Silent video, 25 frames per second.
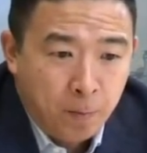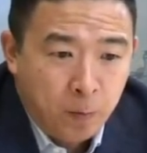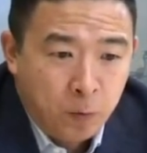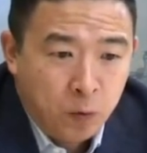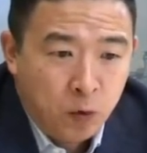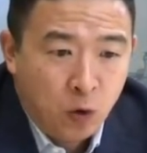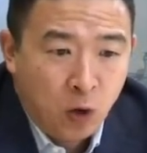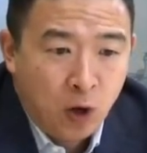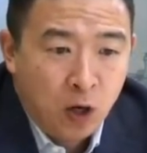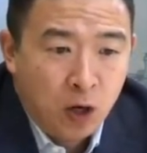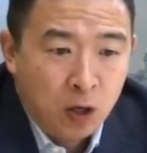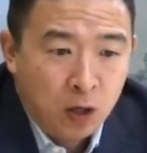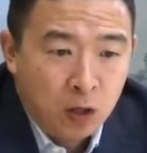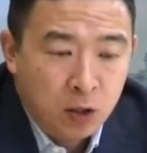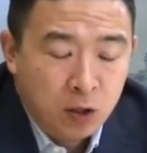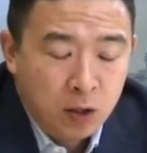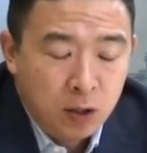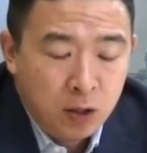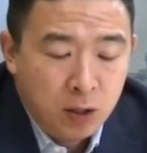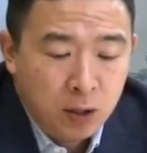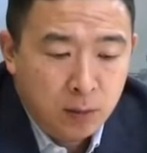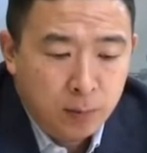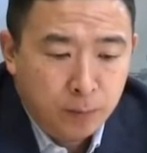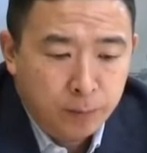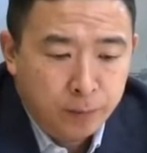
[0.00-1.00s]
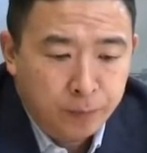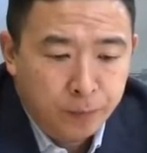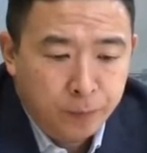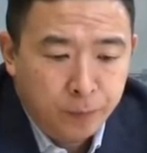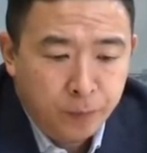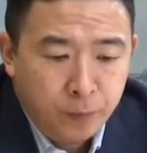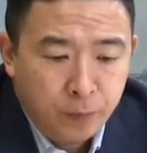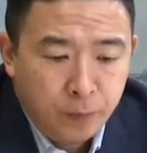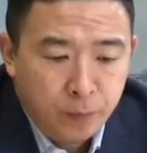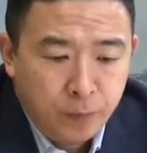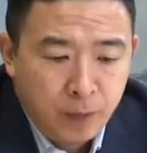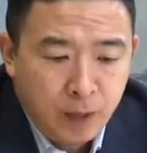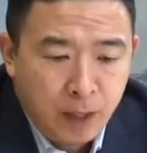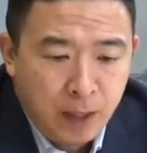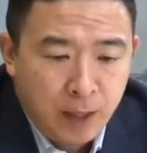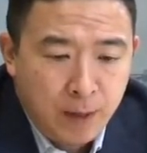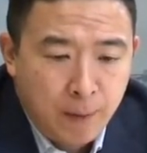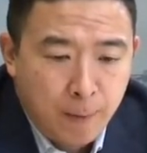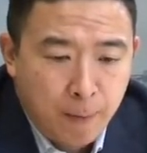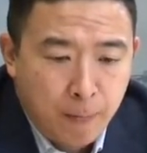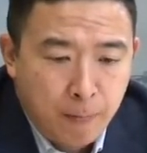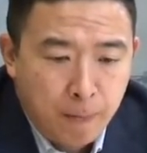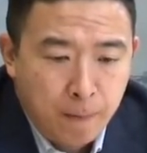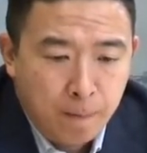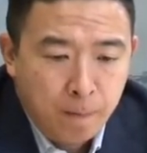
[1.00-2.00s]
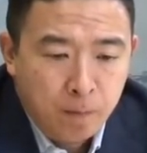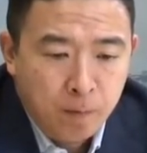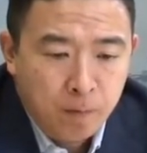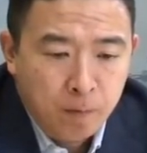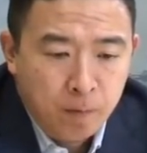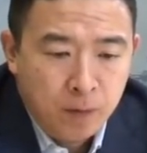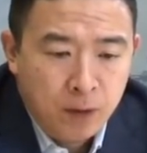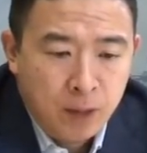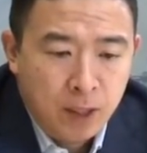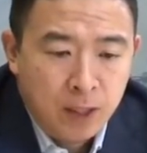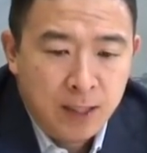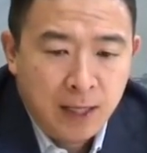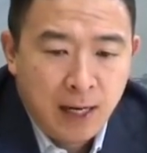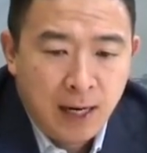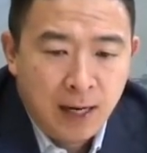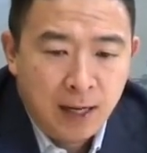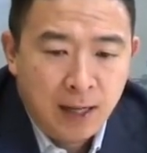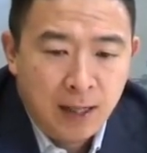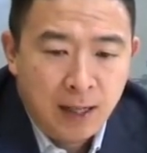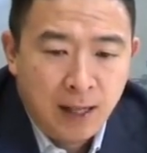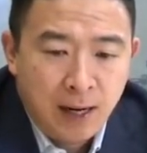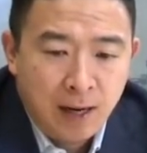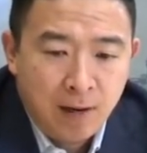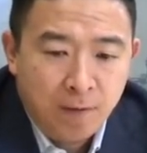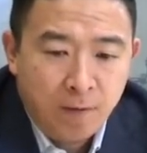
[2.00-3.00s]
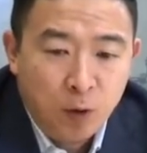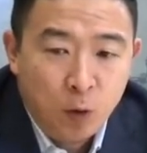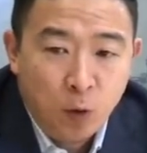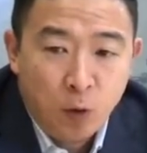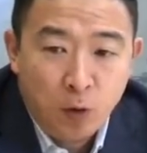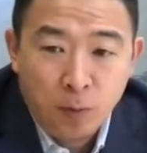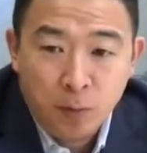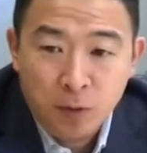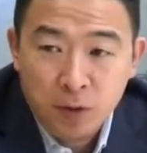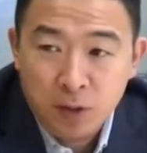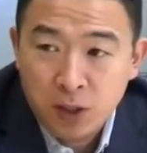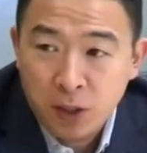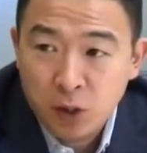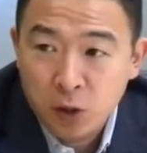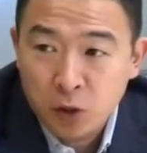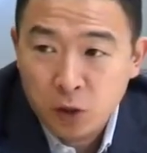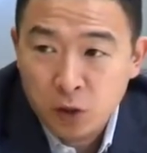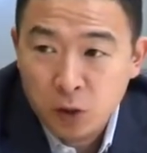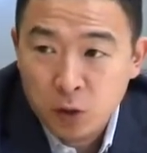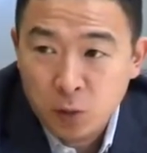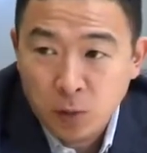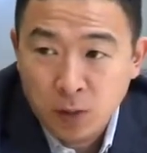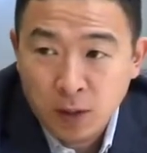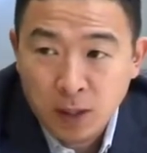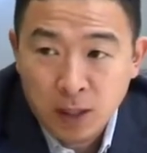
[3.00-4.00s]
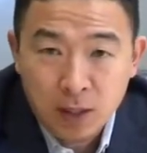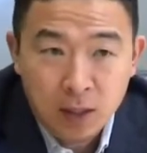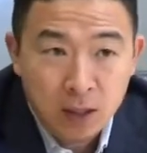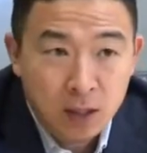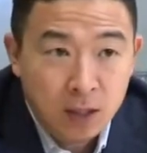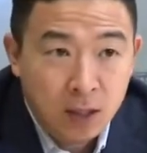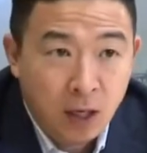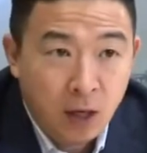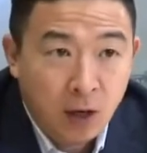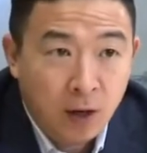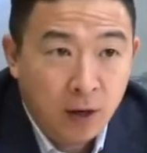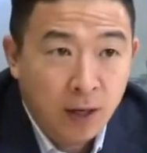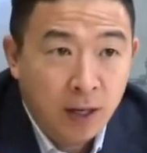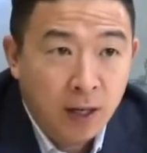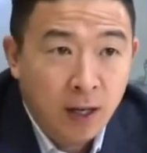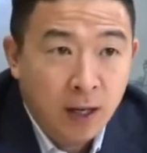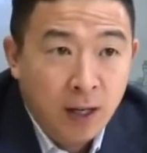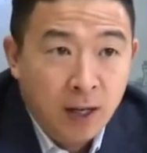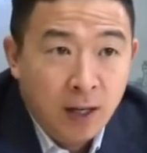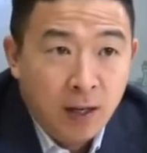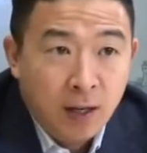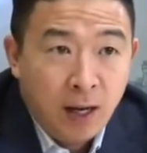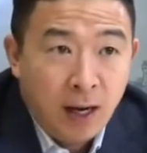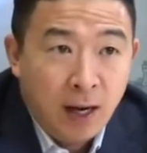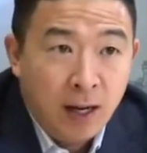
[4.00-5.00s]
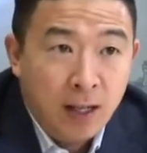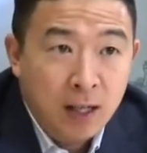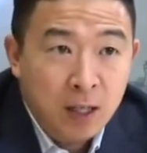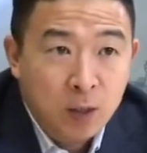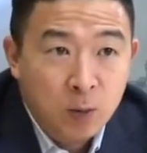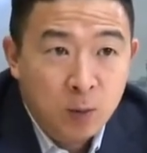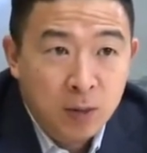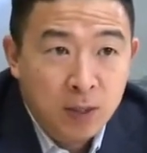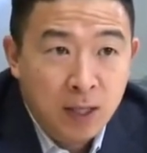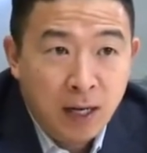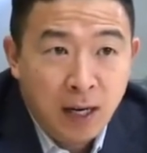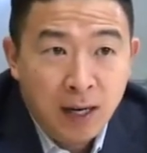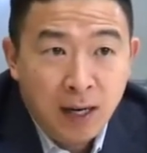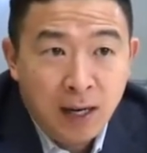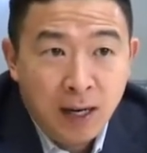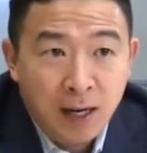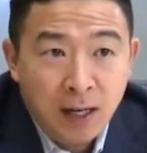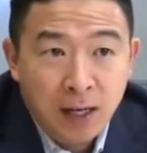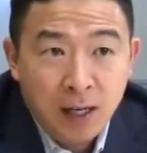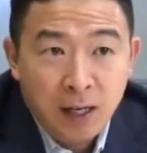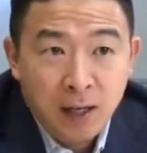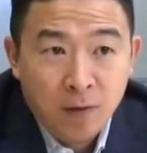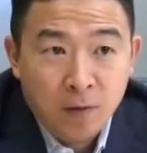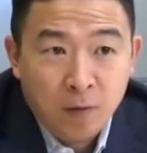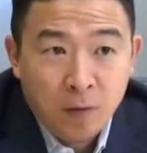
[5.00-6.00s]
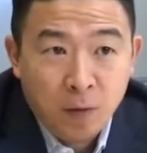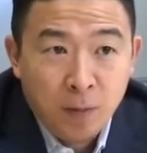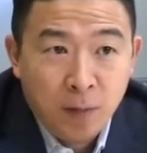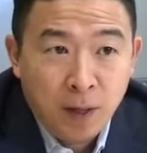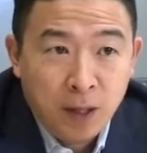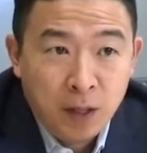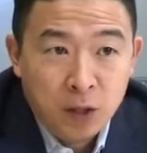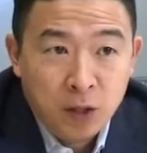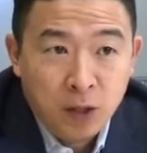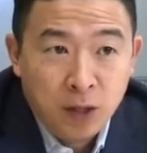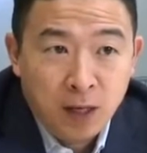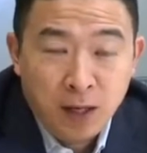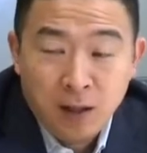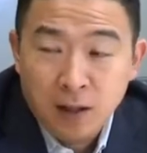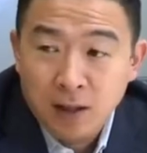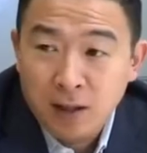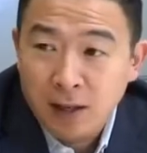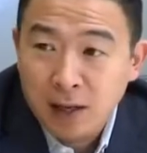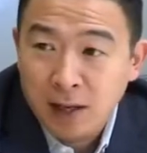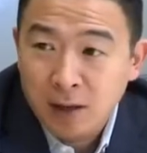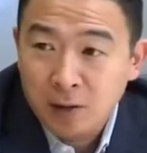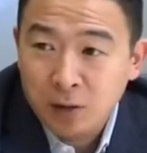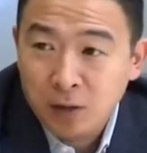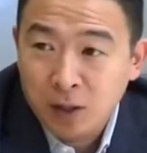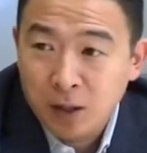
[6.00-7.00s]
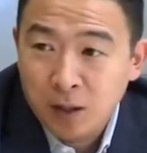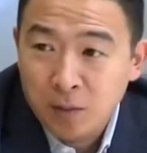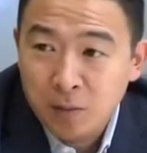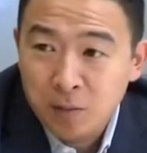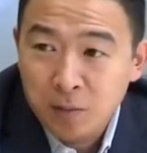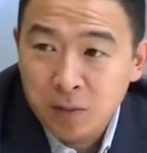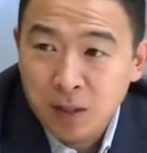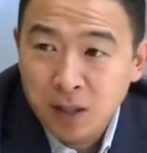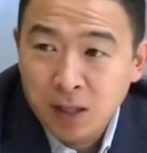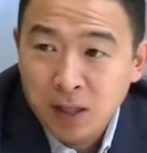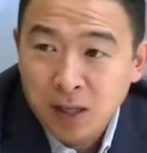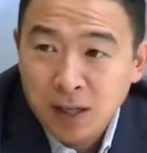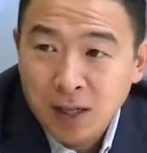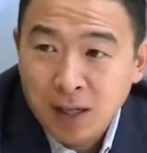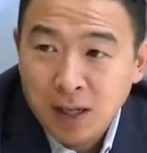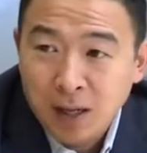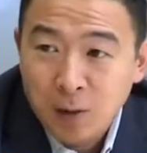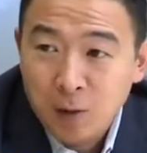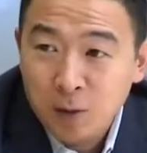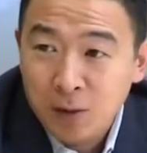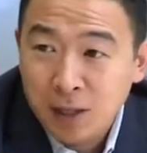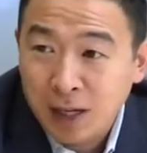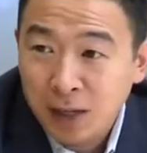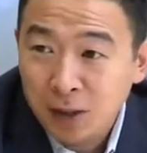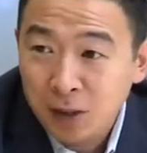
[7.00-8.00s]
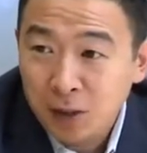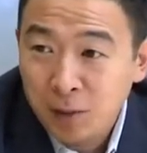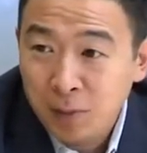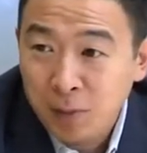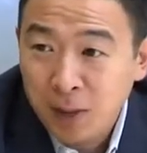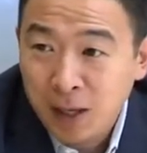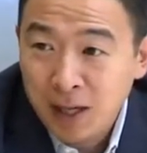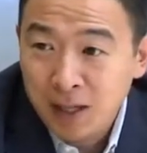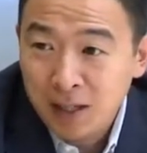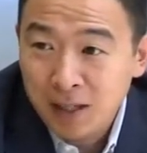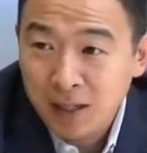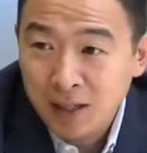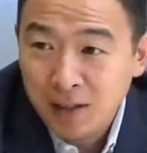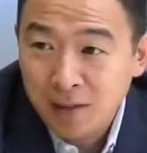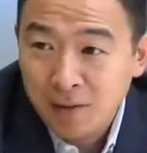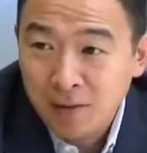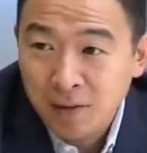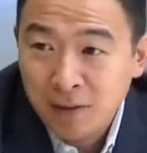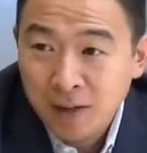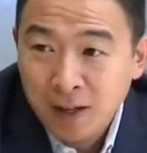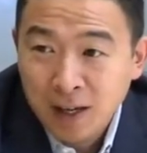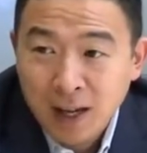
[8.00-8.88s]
drugs, decided that fewer procedures were necessary. And this was not negative for patient health and outcomes. It was actually positive.